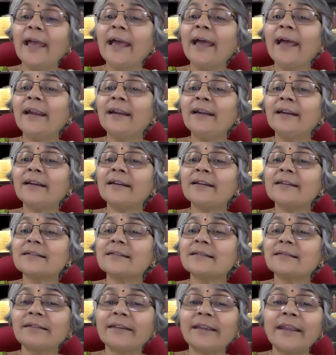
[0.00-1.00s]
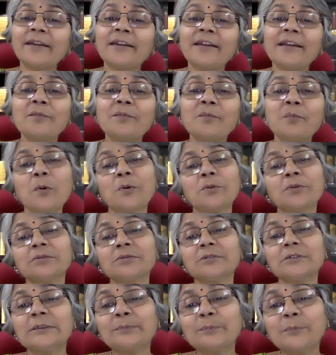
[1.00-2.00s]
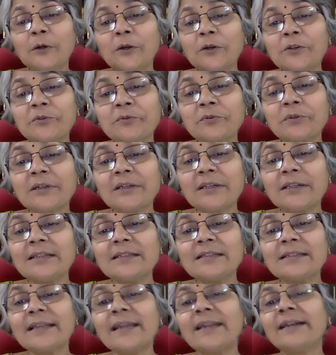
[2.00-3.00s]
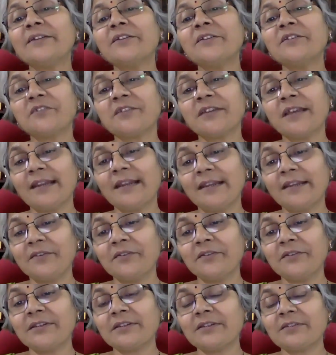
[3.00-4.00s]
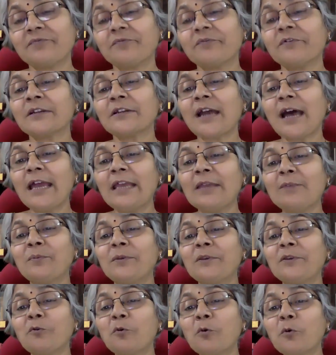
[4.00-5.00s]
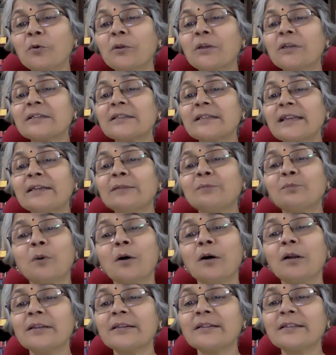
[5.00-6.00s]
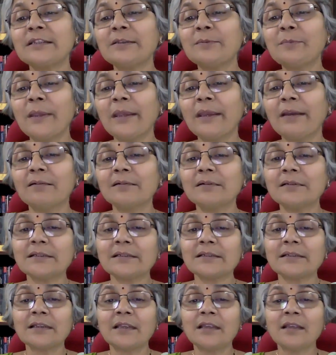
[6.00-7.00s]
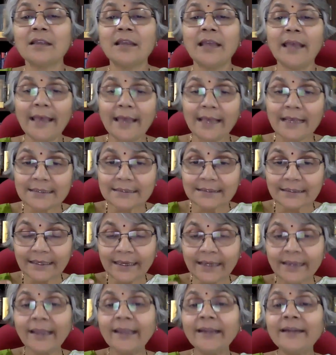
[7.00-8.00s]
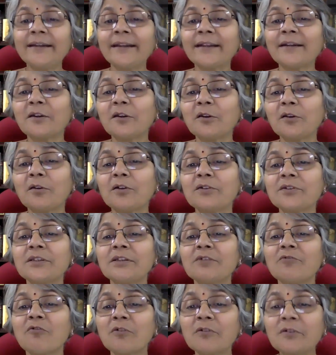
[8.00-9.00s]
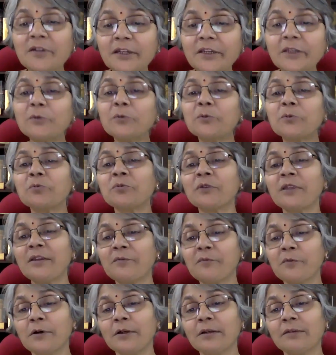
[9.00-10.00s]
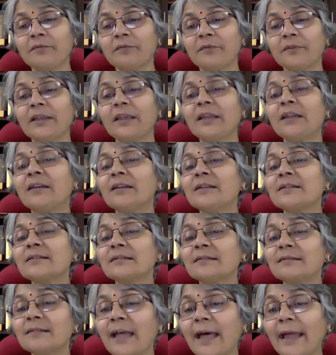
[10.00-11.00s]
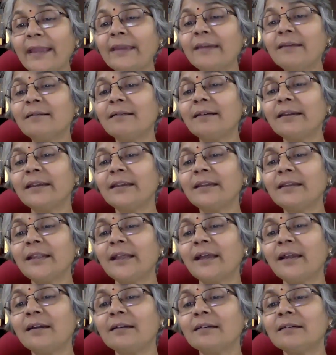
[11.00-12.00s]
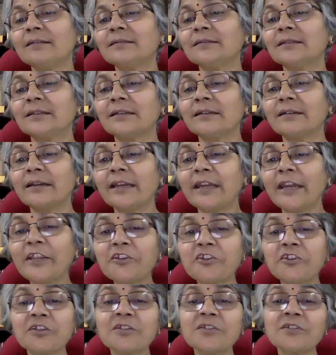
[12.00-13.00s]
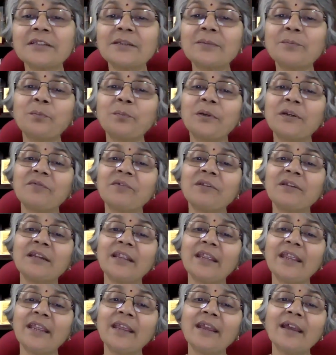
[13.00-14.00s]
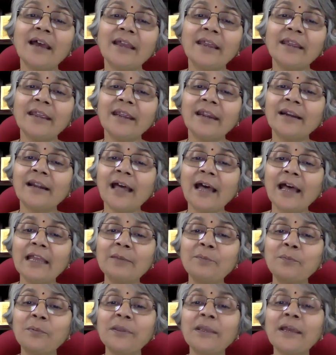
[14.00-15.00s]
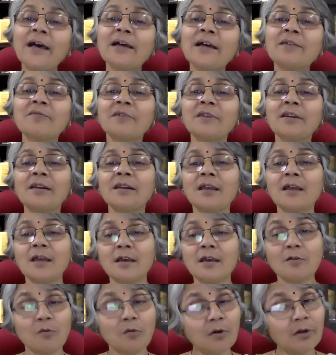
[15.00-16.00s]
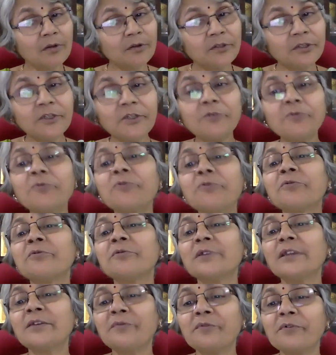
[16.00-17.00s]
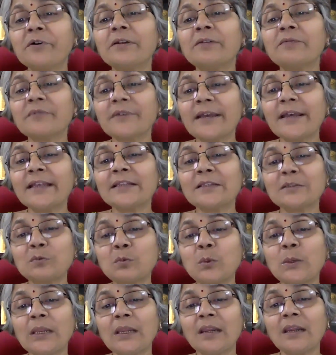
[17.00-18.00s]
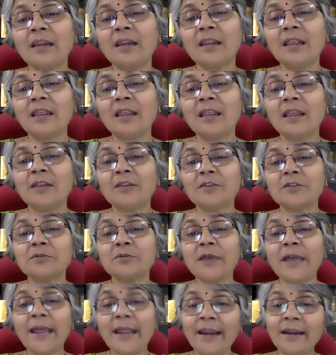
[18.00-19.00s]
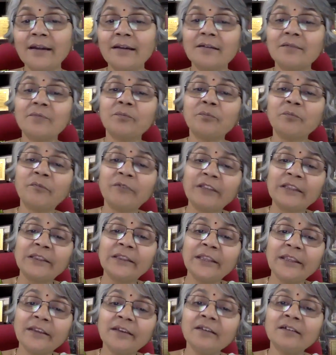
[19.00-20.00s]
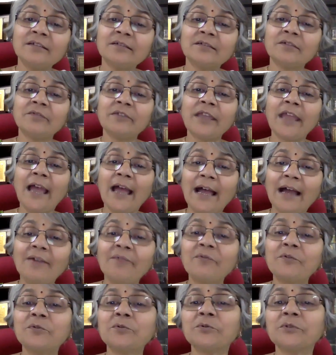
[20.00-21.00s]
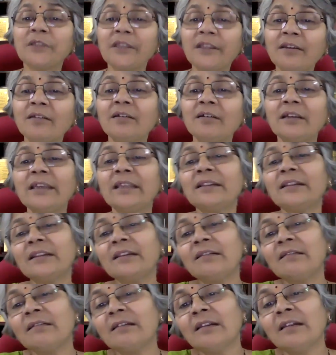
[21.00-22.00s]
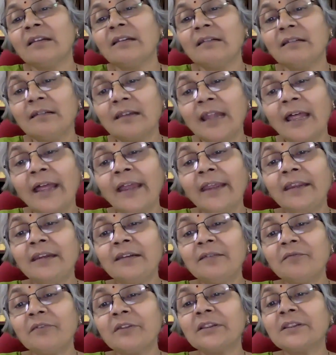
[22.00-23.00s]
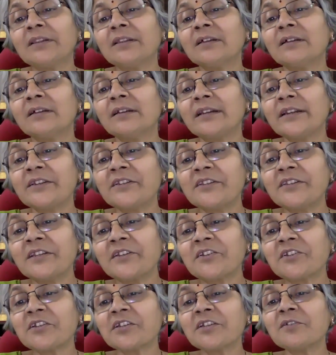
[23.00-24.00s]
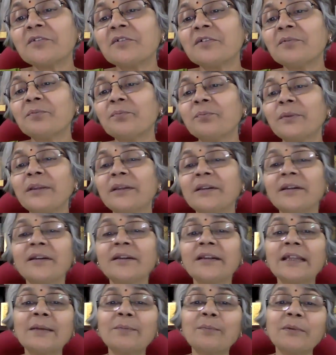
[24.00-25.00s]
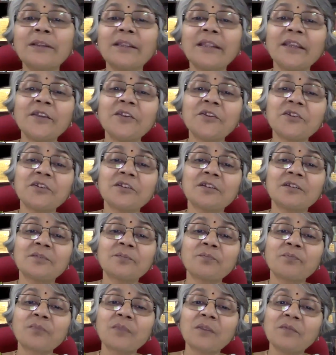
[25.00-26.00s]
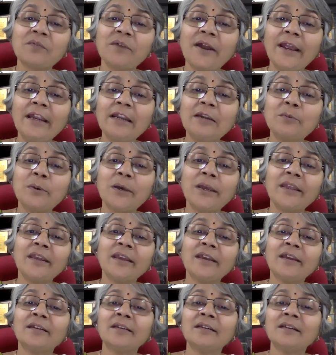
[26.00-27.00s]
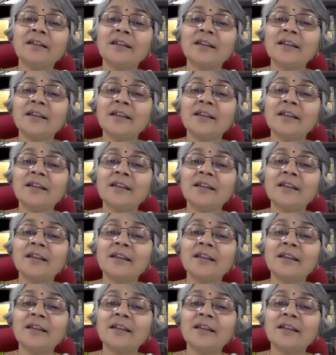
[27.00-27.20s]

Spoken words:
and it is creating both opportunities and challenges for IP owners and policymakers. As AI technology continue to evolve, it is likely that the relationship between AI and IPR will continue to evolve as well. So, and we think we have to think in the line with the rejection of patent application filed by an